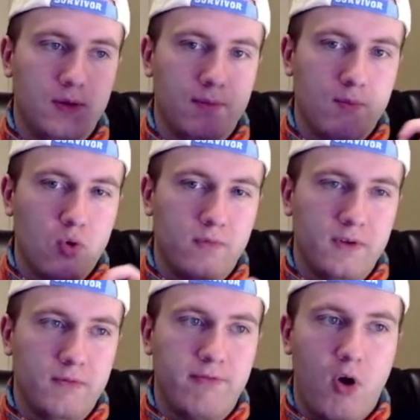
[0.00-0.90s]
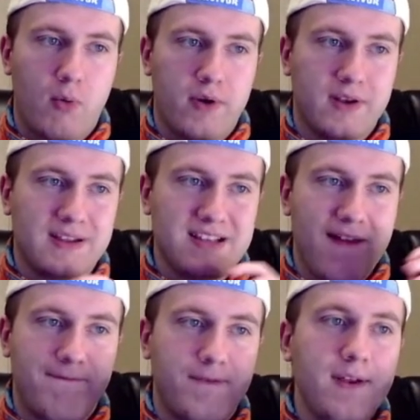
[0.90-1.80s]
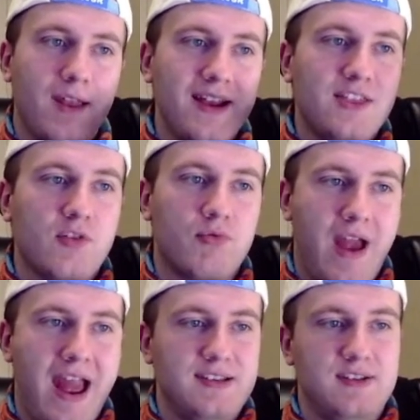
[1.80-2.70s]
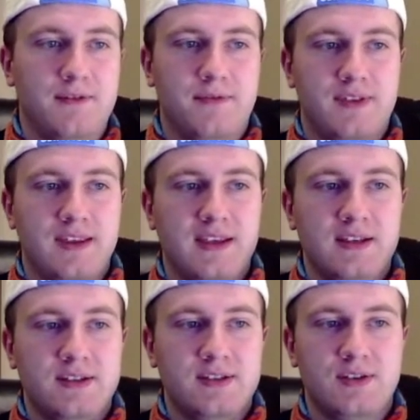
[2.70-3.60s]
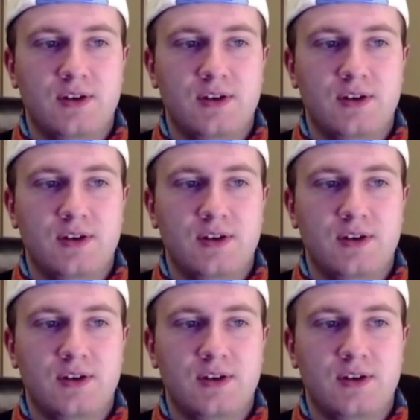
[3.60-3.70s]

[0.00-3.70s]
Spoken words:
moving forward because I feel like the rest of these